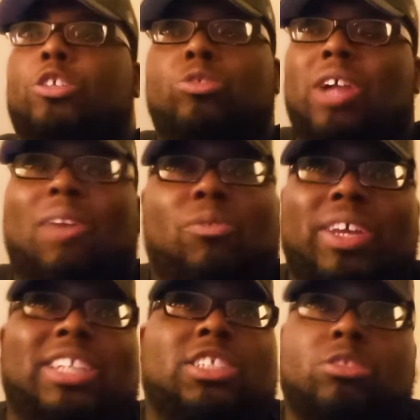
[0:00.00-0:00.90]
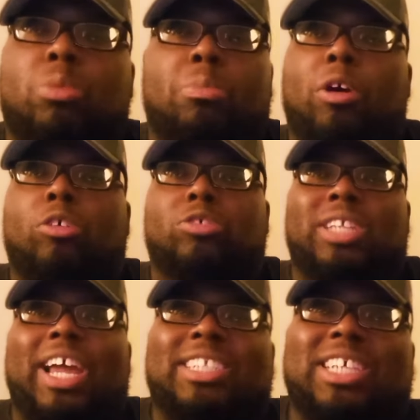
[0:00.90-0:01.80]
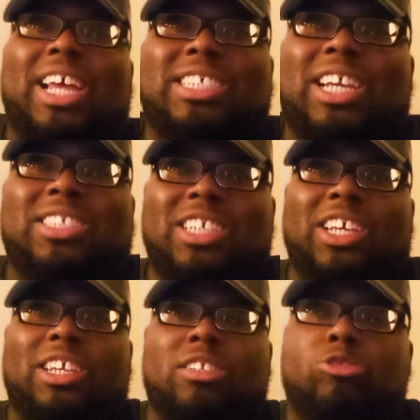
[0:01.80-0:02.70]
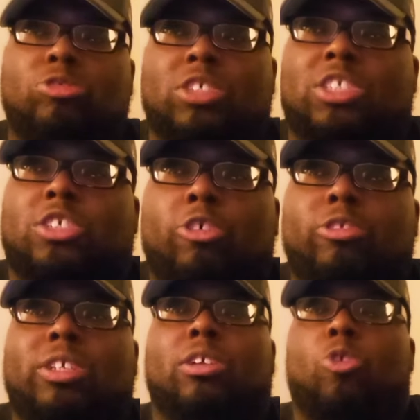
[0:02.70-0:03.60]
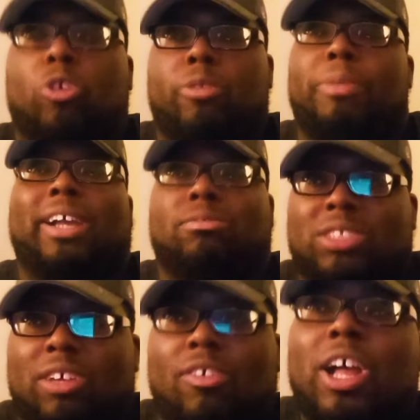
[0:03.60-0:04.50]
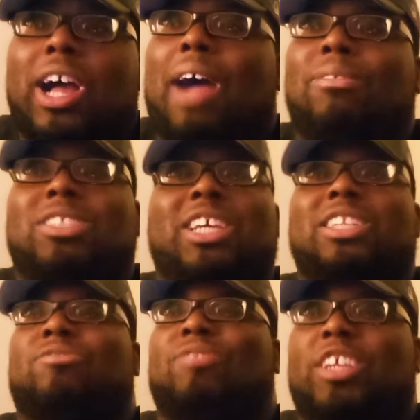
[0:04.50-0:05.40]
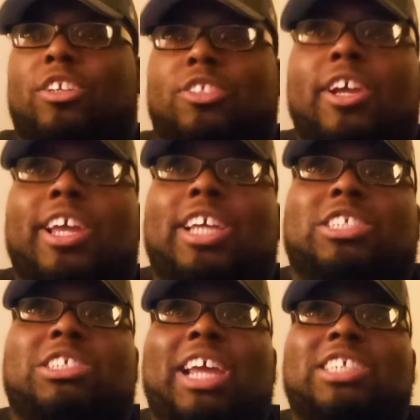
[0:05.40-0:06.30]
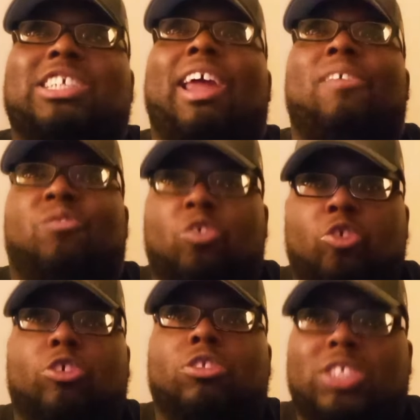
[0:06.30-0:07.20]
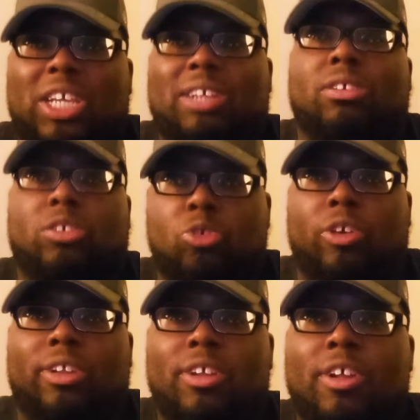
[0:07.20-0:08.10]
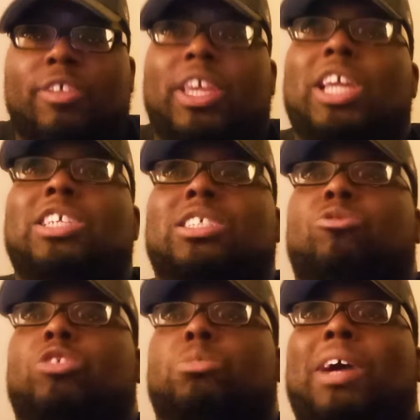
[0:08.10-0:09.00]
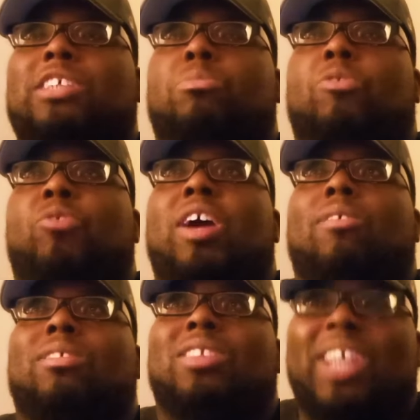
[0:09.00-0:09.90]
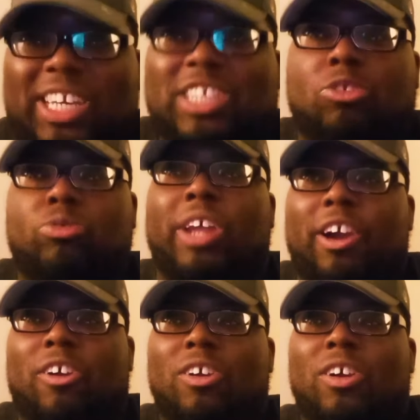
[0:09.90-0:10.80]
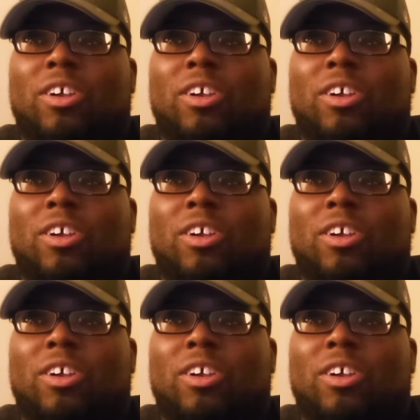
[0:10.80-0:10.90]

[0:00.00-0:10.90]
You don't win Super Bowls nine times out of ten due to solely the quarterback himself. I've been saying this for years. It takes a full team to do it. He's responsible for help leading you there.